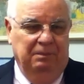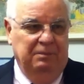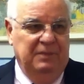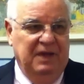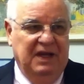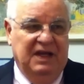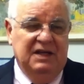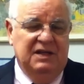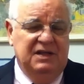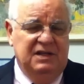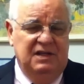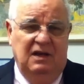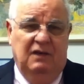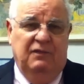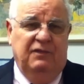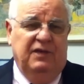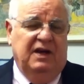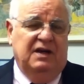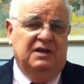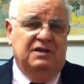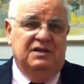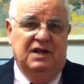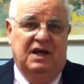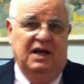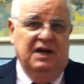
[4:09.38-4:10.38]
because the
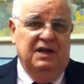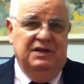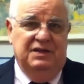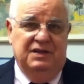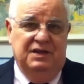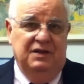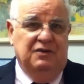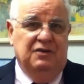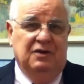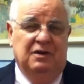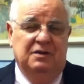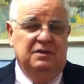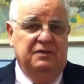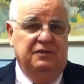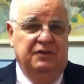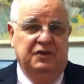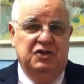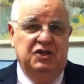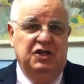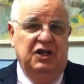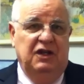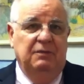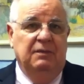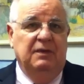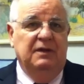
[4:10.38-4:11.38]
effect size in terms of
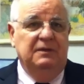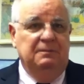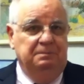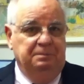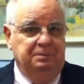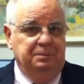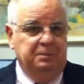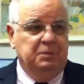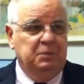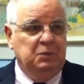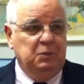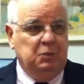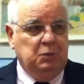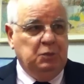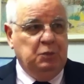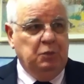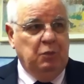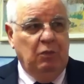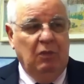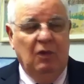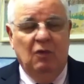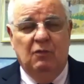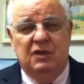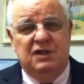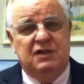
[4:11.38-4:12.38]
achievement
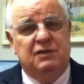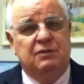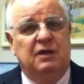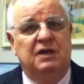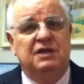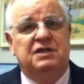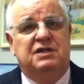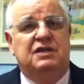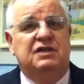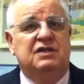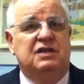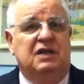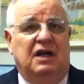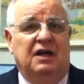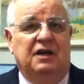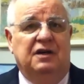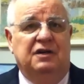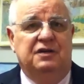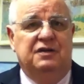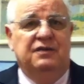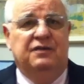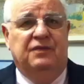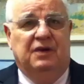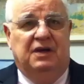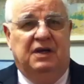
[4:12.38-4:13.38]
was twice as
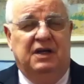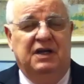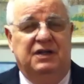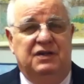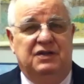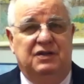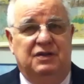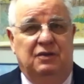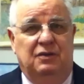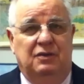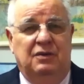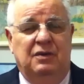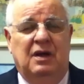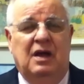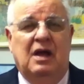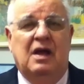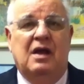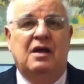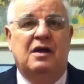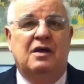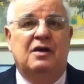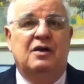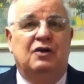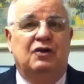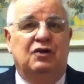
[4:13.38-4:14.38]
large for kids who
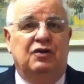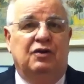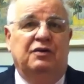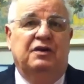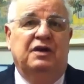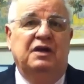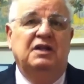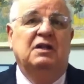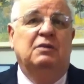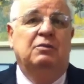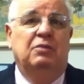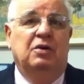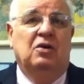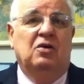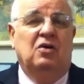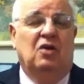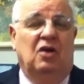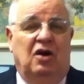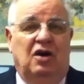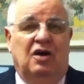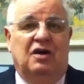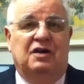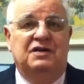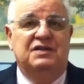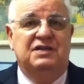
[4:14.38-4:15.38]
turned in the book
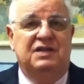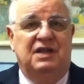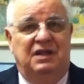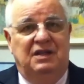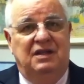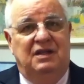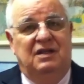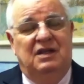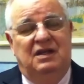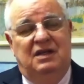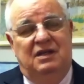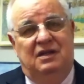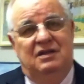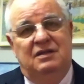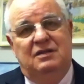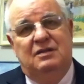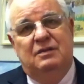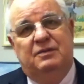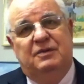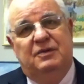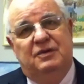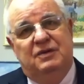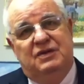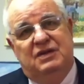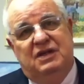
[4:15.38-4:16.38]
logs than, as
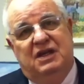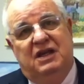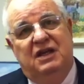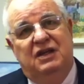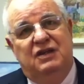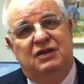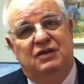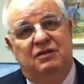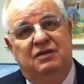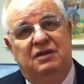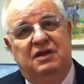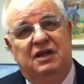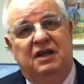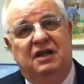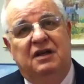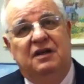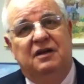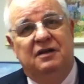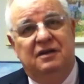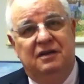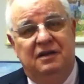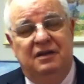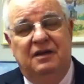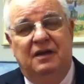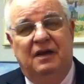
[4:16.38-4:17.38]
opposed to kids who
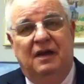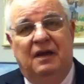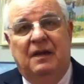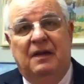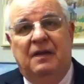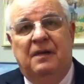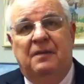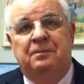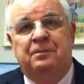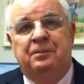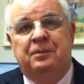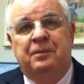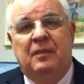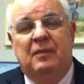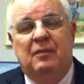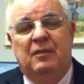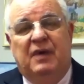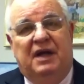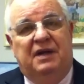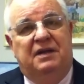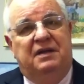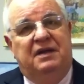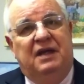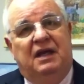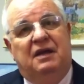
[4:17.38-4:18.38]
didn't.
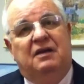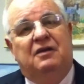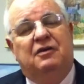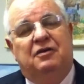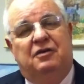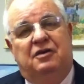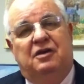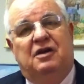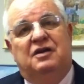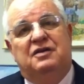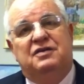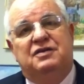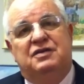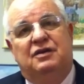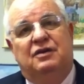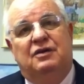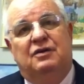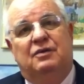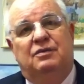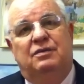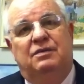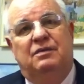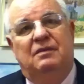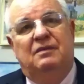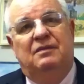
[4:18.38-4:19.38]
But that could also
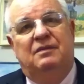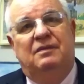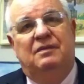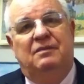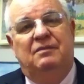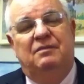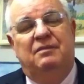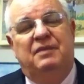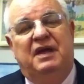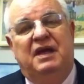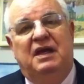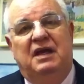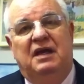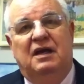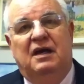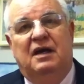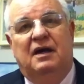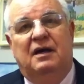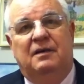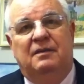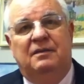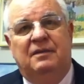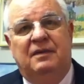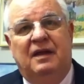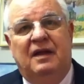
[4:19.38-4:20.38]
be
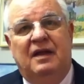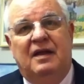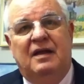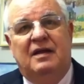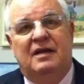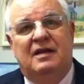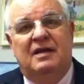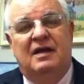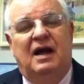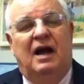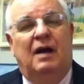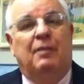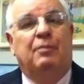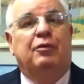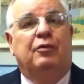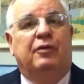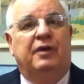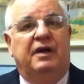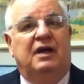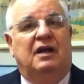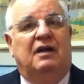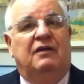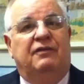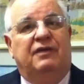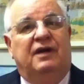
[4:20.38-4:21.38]
uh, a
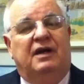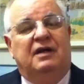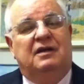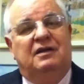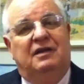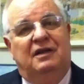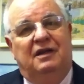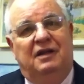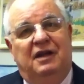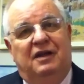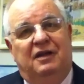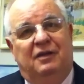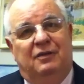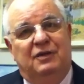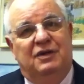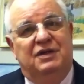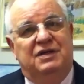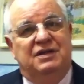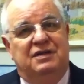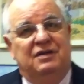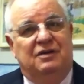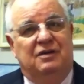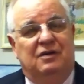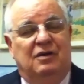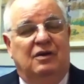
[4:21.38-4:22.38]
parental effect. In other
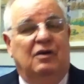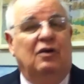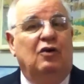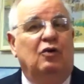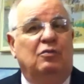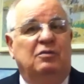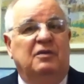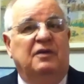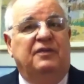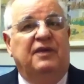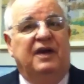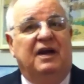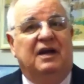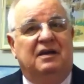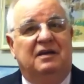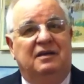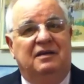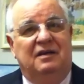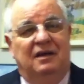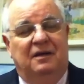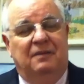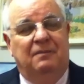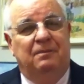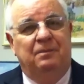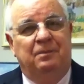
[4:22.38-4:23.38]
words, a home effect. Mm
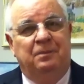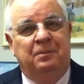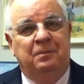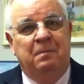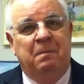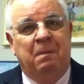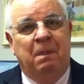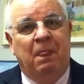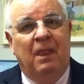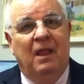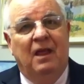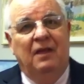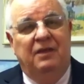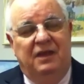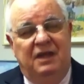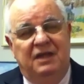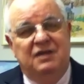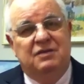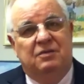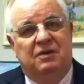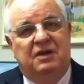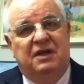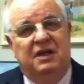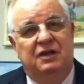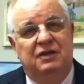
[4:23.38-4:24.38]
-hmm. uh,
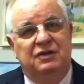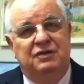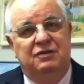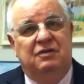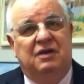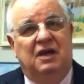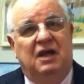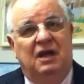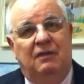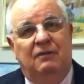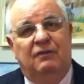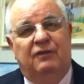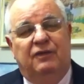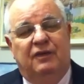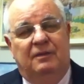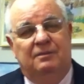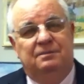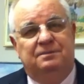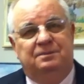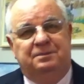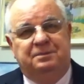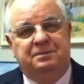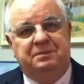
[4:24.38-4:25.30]
these were kids who came from